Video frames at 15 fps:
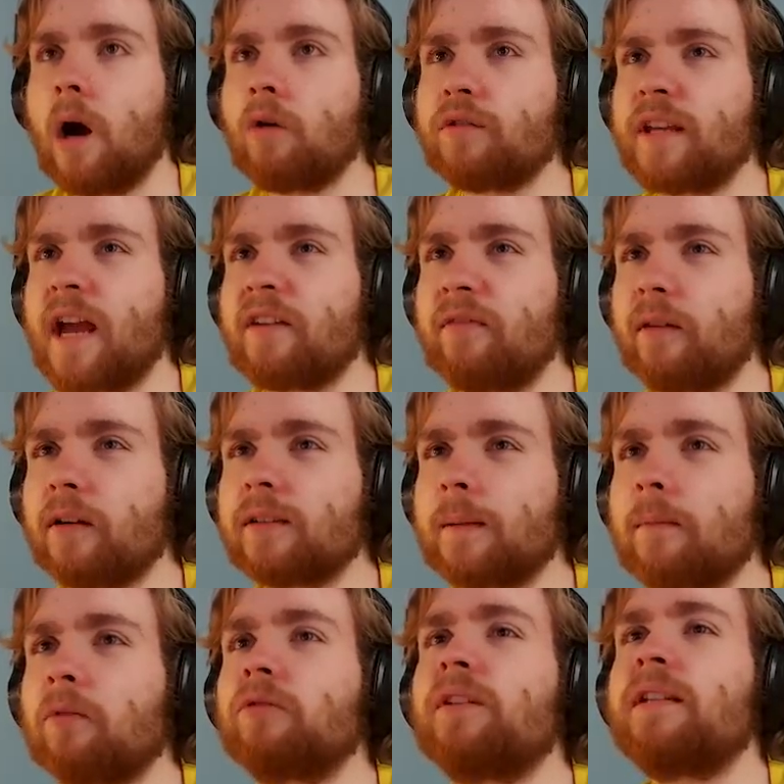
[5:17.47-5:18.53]
Oh yeah, I forgot
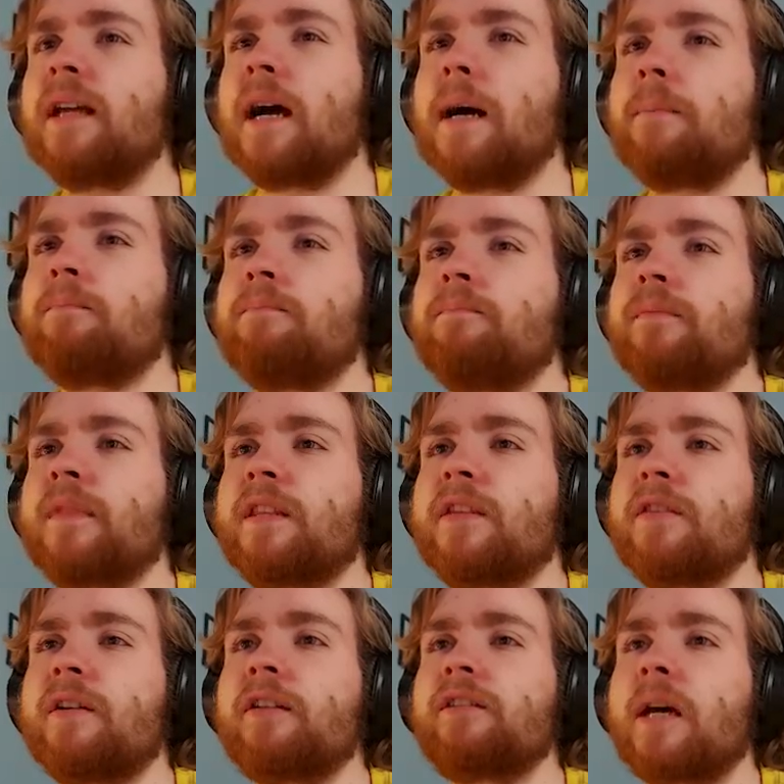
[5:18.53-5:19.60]
about the um
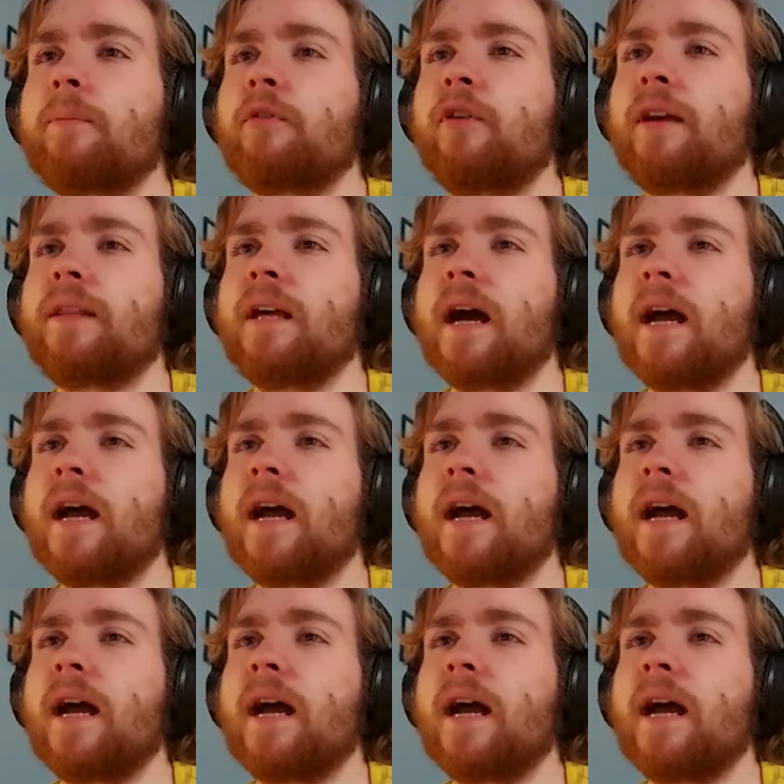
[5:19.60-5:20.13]
the third upgrade.